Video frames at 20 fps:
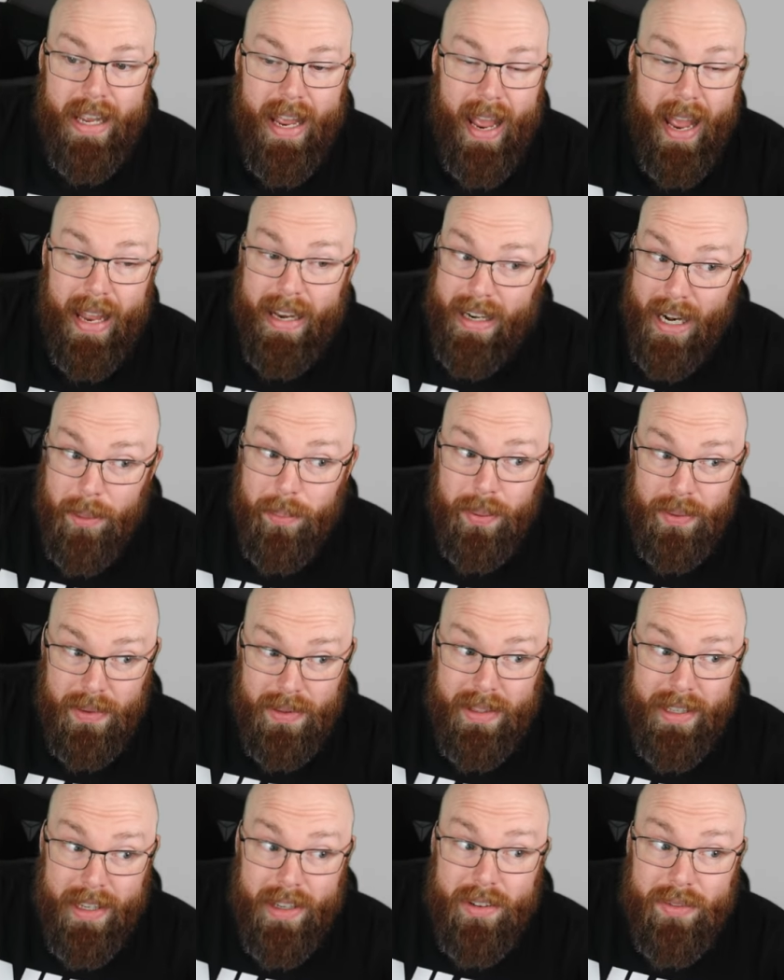And I
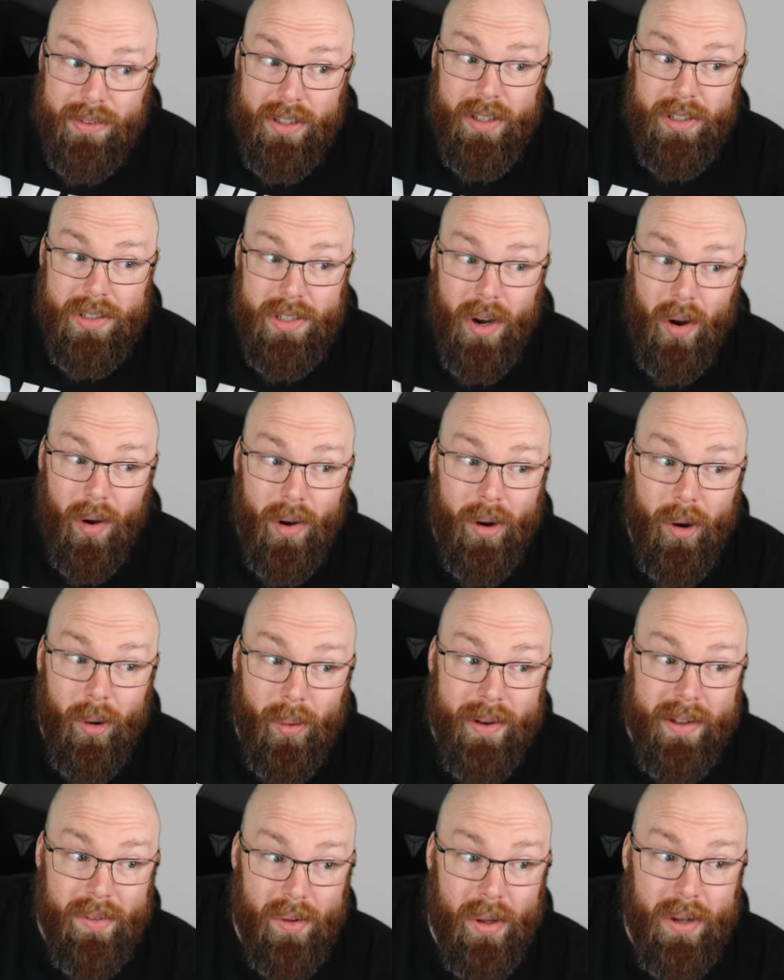believe there's an ongoing
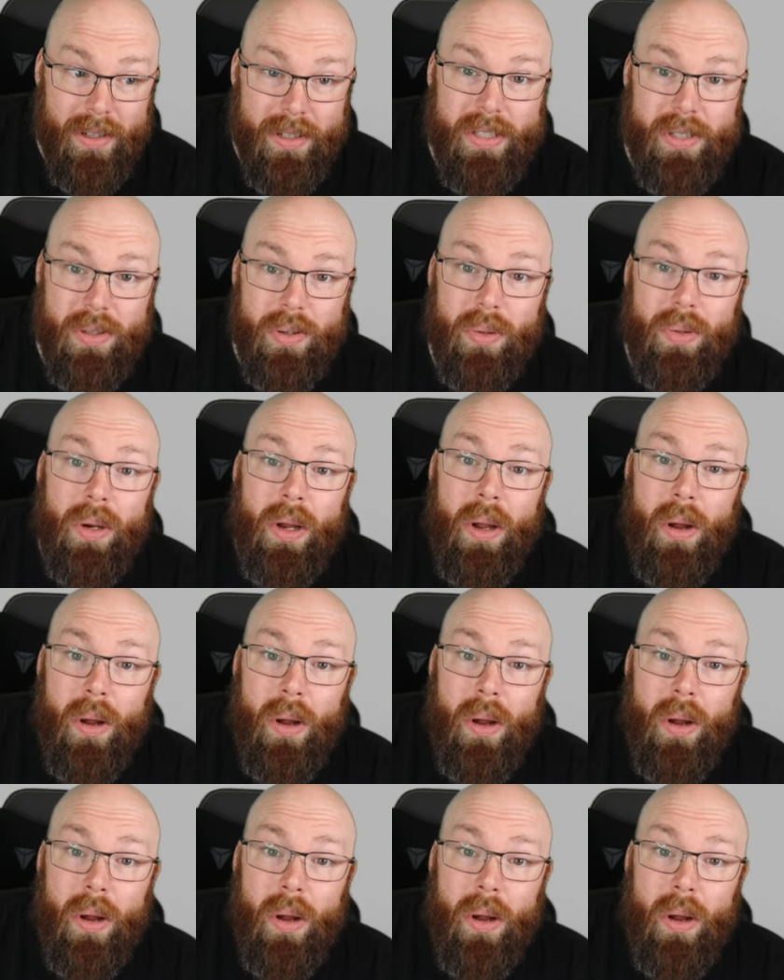lawsuit